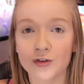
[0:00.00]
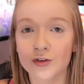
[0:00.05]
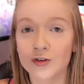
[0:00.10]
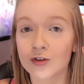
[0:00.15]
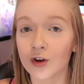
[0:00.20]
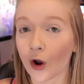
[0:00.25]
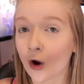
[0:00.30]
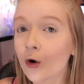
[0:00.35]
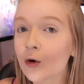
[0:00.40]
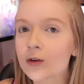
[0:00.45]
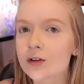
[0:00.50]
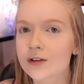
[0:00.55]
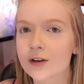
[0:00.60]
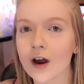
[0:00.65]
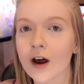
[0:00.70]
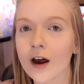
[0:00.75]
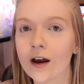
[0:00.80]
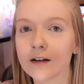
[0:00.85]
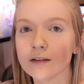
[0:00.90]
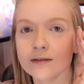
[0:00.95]
so
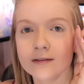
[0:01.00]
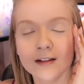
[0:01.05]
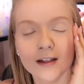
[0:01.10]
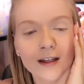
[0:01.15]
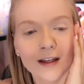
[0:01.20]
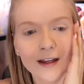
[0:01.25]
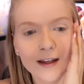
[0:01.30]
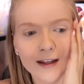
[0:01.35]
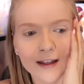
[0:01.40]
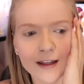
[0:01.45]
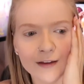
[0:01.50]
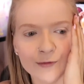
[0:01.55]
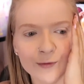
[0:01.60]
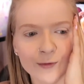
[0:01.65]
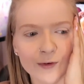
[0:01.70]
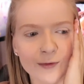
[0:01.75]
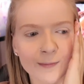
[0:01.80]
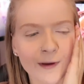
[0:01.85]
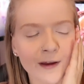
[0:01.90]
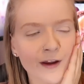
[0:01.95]
soft even
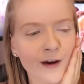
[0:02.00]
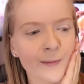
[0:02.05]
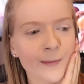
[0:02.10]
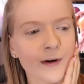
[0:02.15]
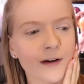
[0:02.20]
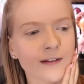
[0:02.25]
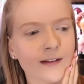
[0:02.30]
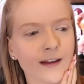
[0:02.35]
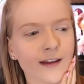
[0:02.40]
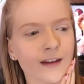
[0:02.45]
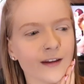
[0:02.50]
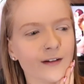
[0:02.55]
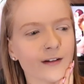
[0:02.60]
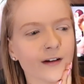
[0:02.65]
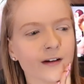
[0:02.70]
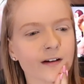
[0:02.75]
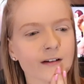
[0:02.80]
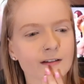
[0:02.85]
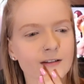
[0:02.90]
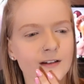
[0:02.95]
with makeup on like you
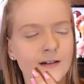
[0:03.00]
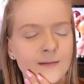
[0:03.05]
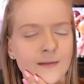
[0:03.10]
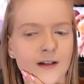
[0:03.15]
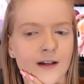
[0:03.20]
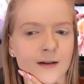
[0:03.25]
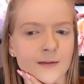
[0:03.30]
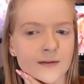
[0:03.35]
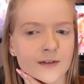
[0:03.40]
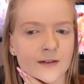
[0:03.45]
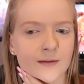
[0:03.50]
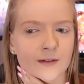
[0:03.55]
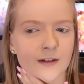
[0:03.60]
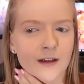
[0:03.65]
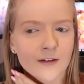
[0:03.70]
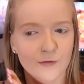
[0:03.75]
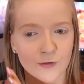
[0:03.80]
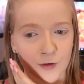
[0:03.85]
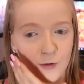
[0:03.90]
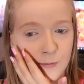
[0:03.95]
know how sometimes
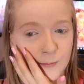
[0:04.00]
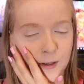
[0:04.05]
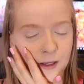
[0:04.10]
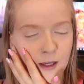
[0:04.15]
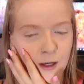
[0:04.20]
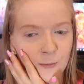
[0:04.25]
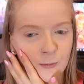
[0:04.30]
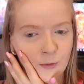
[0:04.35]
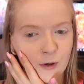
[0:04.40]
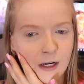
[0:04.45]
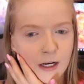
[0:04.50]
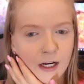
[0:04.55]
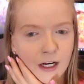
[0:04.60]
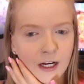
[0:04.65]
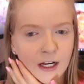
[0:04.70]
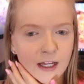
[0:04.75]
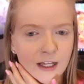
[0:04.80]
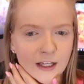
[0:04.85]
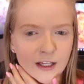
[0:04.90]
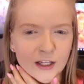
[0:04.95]
if you're a makeup
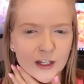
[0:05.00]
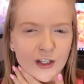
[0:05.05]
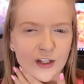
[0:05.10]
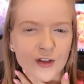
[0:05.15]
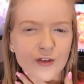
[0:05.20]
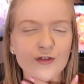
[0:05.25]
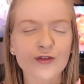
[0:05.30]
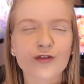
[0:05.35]
wearer you